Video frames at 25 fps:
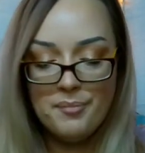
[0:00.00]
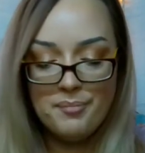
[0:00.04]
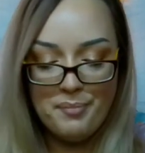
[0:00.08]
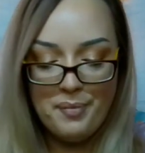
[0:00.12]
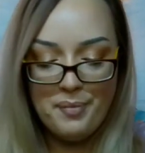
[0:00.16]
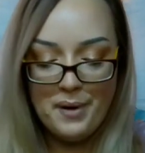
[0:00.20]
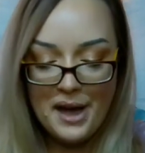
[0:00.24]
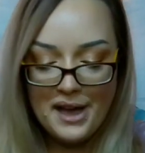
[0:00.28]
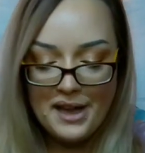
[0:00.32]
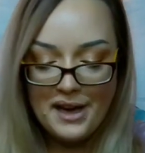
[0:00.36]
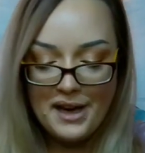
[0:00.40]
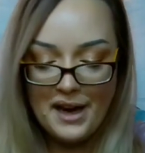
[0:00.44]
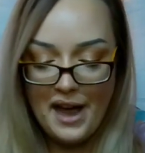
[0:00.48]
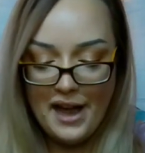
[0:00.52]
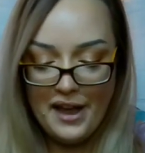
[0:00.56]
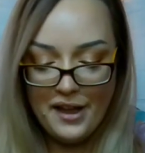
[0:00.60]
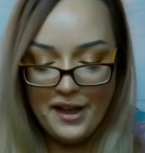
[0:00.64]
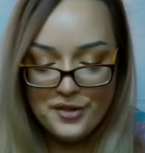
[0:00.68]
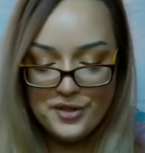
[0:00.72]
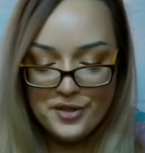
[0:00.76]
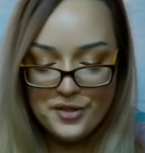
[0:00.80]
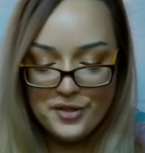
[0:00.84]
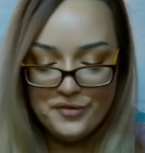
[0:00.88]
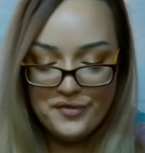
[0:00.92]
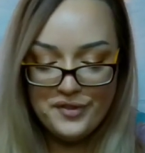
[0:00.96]
but I
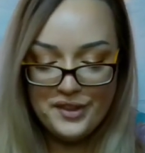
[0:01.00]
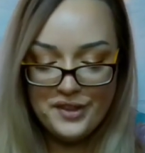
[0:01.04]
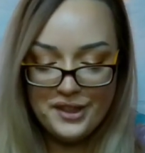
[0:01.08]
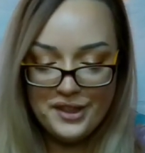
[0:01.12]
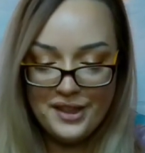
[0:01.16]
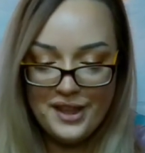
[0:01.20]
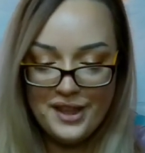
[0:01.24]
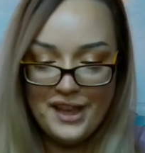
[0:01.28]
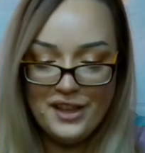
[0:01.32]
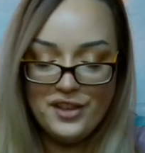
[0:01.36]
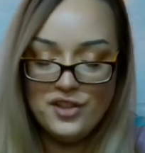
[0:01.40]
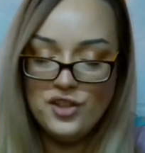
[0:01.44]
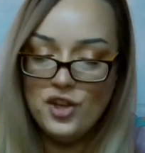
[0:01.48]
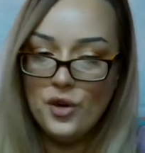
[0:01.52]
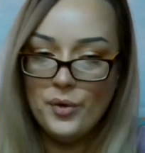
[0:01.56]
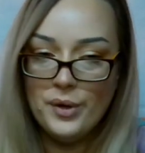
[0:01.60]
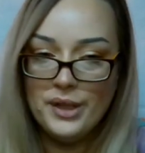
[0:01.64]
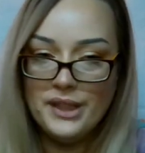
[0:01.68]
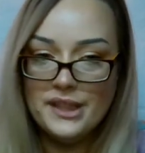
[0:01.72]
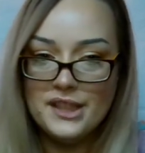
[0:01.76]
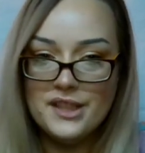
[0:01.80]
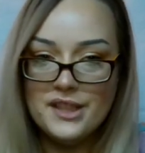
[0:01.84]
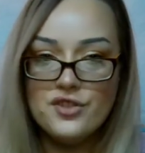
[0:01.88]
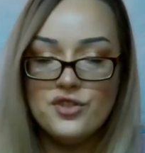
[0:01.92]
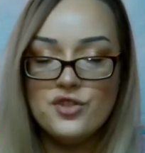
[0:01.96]
also feel like
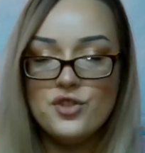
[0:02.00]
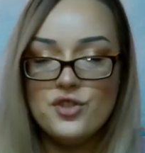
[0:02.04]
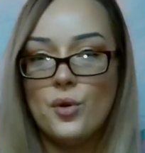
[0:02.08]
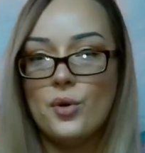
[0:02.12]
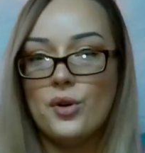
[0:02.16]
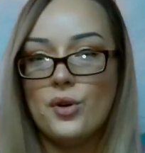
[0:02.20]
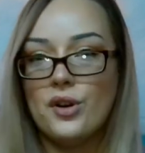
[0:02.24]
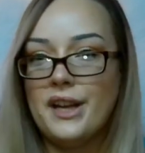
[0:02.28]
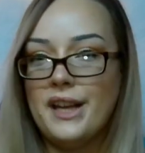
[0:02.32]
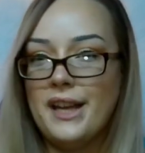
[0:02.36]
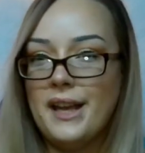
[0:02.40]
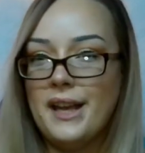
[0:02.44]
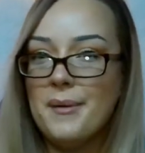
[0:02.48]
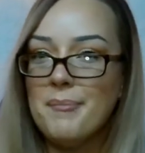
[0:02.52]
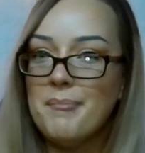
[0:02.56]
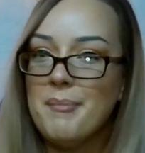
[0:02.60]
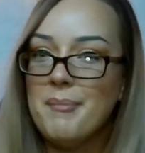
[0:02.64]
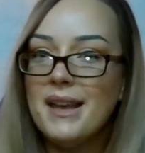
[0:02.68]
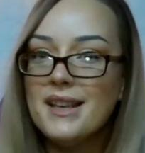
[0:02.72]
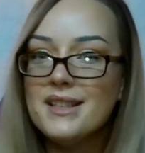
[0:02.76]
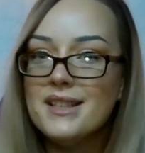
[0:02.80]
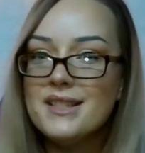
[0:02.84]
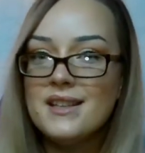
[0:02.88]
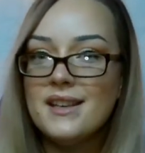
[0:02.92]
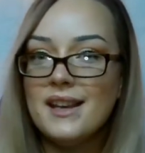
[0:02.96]
knowing the story
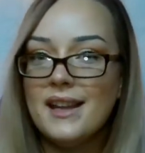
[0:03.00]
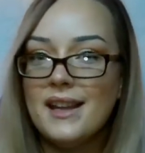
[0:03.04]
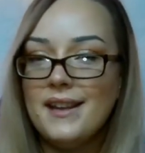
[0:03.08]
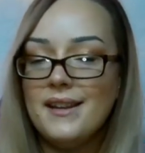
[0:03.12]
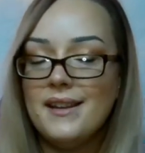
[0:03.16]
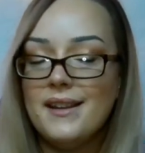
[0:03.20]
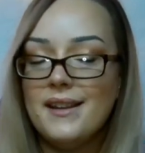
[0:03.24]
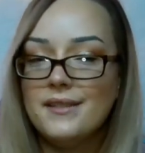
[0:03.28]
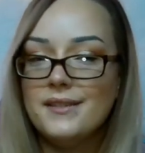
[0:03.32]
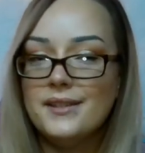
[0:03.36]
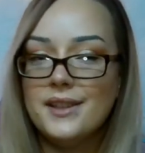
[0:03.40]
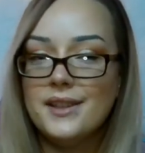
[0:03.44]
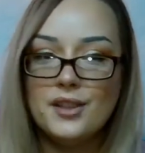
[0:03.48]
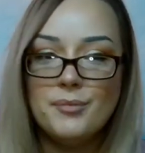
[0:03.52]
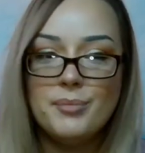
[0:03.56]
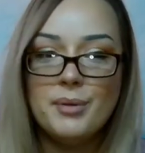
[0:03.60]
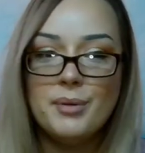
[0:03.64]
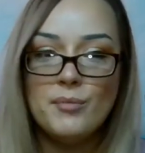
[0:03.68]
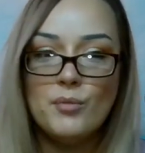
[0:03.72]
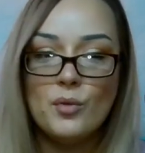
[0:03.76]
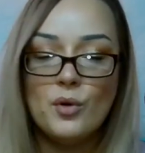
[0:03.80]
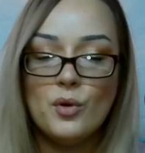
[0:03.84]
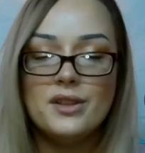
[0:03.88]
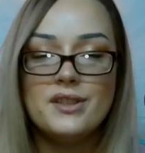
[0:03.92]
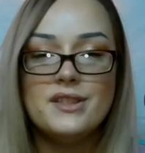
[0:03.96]
makes it a little bit
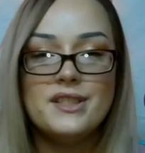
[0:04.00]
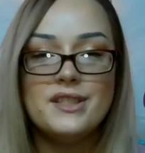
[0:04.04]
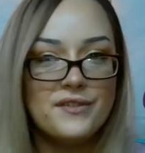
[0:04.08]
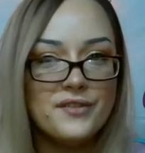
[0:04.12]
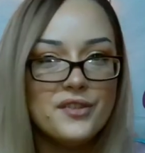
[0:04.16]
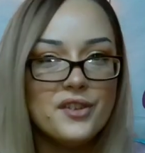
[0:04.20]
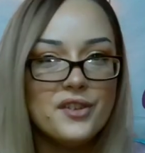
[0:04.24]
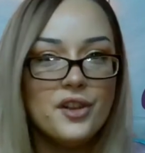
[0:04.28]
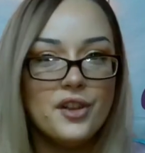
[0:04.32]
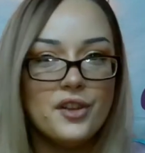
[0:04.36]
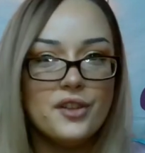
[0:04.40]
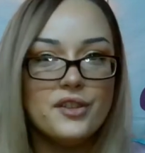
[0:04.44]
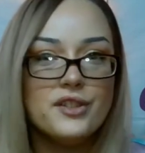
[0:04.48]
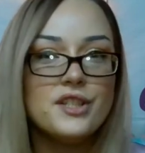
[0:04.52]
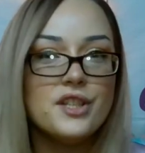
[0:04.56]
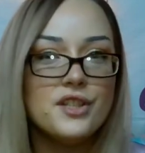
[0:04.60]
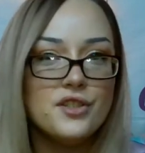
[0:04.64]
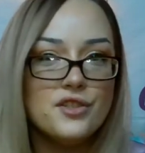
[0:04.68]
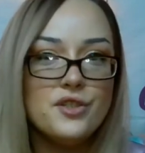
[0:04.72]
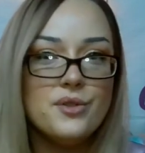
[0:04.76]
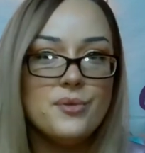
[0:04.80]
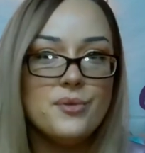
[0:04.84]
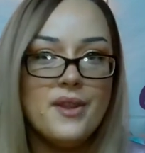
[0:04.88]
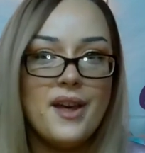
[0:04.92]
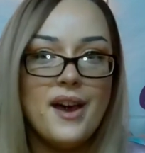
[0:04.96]
more difficult to
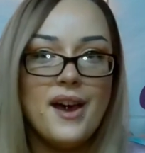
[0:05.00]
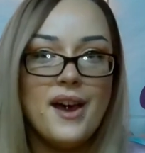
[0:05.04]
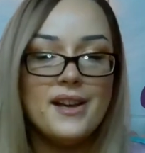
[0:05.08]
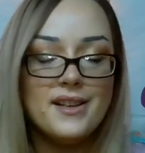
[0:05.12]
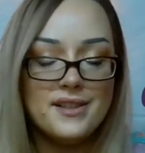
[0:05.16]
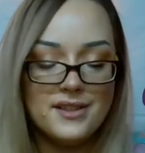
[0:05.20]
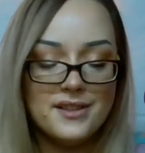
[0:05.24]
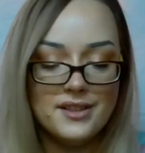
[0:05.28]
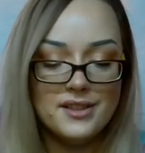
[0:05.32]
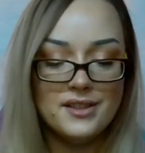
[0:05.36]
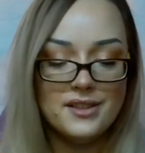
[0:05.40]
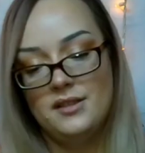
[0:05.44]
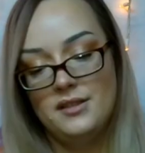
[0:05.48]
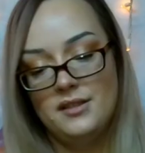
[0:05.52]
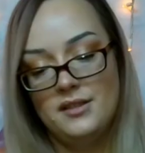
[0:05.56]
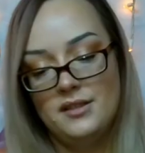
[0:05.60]
do that